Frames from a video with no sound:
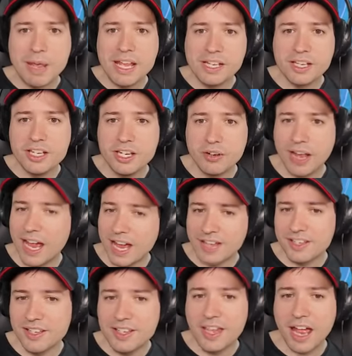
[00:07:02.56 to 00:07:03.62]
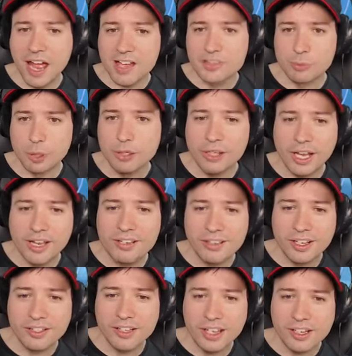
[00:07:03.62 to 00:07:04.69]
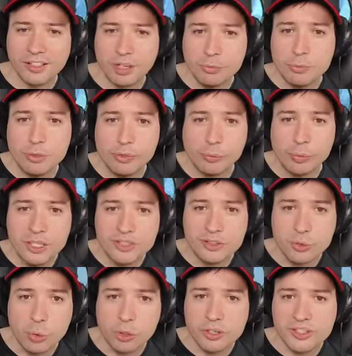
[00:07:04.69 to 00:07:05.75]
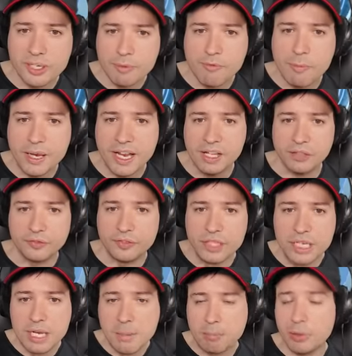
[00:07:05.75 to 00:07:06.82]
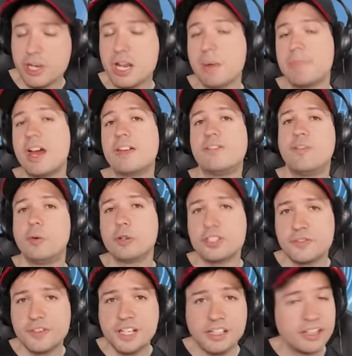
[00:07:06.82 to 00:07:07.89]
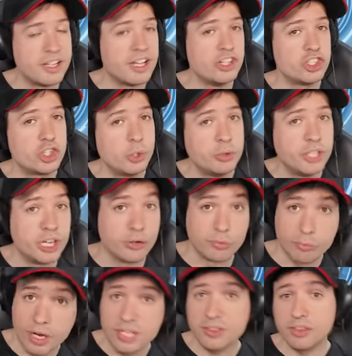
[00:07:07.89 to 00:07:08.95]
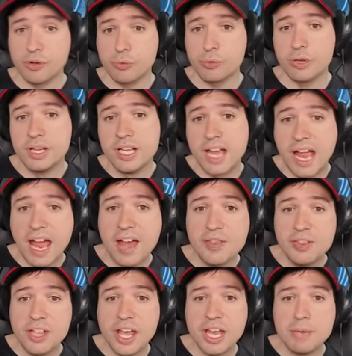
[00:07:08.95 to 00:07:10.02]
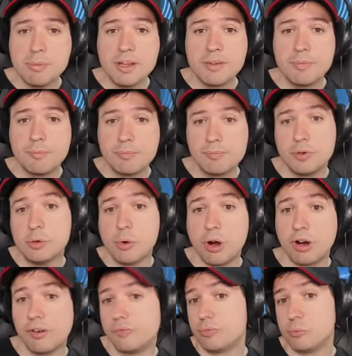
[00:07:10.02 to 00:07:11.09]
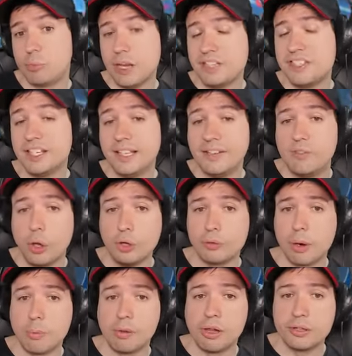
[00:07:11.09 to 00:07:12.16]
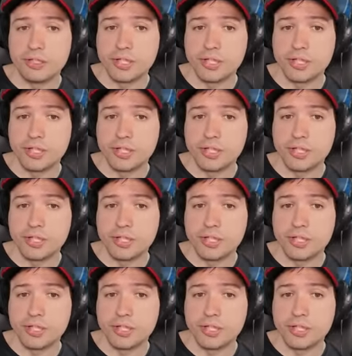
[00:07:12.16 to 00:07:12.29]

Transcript: Bacon here ha has one, and uh, that allowed me to restore some of my health. Putting up that force field and then shooting right through at the enemy, who are basically vulnerable